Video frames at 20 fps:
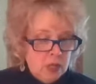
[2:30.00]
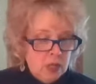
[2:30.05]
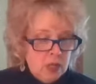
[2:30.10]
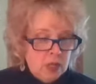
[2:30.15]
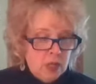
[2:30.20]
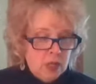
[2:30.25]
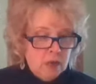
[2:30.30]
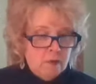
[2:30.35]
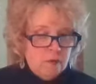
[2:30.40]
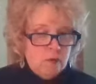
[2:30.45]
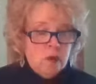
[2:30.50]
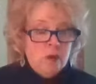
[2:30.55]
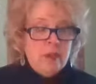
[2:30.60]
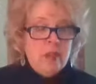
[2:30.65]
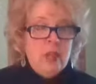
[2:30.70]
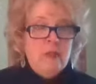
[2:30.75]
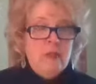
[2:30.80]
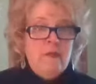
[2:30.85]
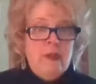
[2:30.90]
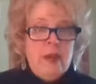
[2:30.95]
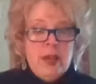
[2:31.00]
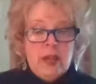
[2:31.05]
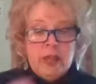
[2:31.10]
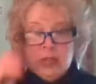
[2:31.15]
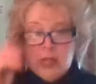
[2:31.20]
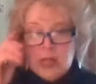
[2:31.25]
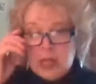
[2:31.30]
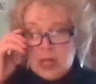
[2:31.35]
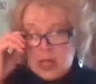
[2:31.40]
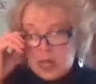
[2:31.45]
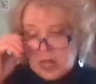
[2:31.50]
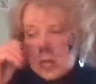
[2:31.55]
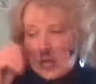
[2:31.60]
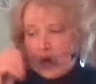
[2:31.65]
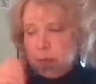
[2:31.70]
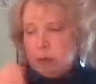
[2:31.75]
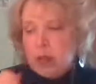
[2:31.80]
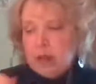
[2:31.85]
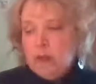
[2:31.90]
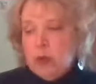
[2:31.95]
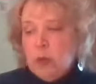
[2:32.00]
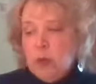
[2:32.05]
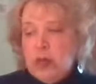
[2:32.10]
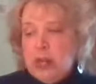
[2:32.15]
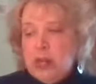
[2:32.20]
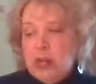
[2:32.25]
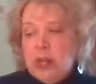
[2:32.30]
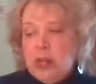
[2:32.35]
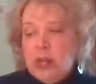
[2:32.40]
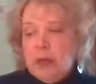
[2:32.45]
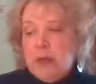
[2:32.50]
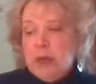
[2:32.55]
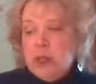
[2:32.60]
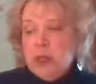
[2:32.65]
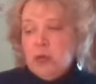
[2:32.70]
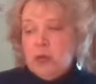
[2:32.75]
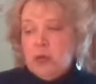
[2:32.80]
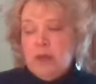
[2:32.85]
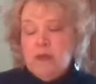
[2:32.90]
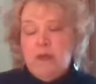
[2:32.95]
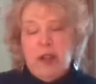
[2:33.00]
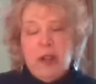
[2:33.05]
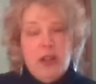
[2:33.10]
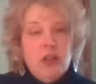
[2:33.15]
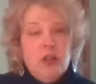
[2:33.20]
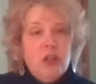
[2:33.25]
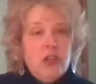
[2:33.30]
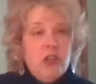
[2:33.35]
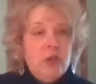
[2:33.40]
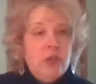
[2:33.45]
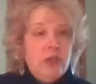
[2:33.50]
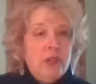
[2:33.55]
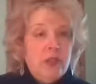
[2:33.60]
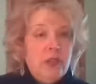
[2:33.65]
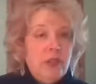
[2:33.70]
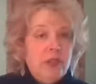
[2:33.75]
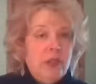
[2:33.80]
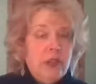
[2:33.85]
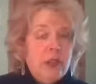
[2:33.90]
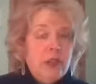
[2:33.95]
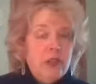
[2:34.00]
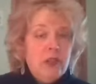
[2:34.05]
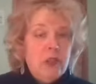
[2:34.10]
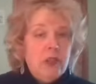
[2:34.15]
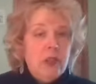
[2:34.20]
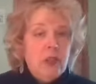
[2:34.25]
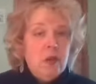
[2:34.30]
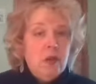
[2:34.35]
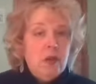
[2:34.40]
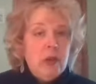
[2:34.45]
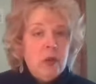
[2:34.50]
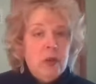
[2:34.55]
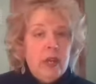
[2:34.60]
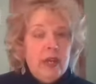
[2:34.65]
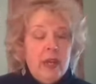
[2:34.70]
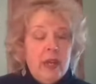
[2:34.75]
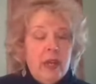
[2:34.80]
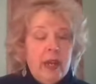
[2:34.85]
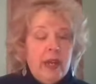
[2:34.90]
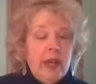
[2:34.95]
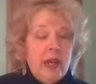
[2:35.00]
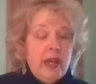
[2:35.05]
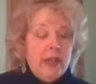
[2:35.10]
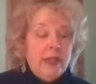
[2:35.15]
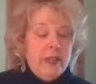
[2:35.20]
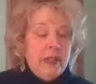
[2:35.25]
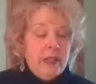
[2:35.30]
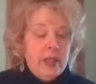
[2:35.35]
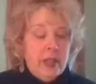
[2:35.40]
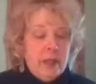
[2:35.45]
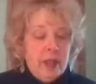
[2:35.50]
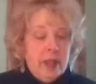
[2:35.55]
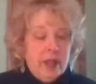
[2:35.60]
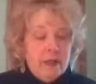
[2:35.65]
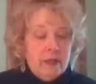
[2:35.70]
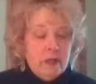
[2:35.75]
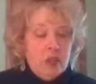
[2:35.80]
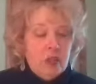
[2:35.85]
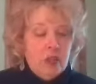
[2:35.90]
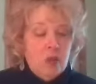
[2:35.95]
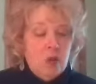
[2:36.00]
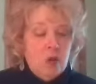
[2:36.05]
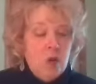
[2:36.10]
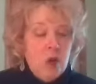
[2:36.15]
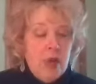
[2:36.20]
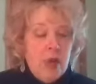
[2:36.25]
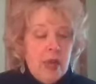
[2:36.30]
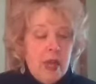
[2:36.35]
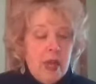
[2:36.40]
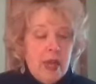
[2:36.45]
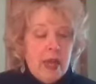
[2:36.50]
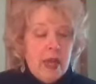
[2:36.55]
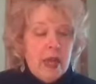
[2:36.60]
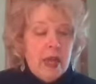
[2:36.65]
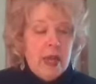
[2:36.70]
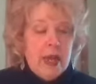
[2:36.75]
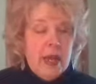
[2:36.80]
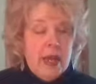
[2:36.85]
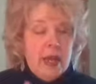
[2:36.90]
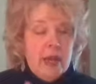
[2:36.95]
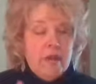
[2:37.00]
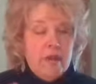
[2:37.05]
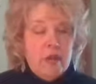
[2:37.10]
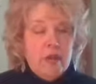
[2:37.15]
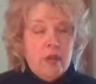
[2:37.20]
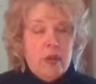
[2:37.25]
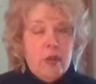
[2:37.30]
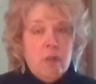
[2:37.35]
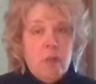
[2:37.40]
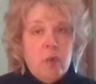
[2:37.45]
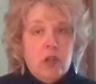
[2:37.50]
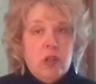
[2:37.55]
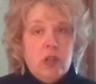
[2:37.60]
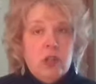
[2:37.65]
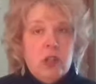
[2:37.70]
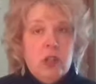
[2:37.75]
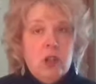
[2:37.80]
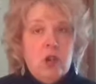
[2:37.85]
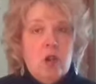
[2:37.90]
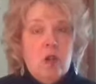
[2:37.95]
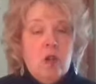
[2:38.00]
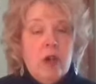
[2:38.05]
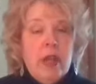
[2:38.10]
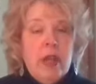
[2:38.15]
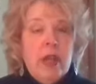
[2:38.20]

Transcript: uh, for the event. every weekend I've been doing vendor shows. This is actually the only weekend I, I did not have a show and I have three more to go.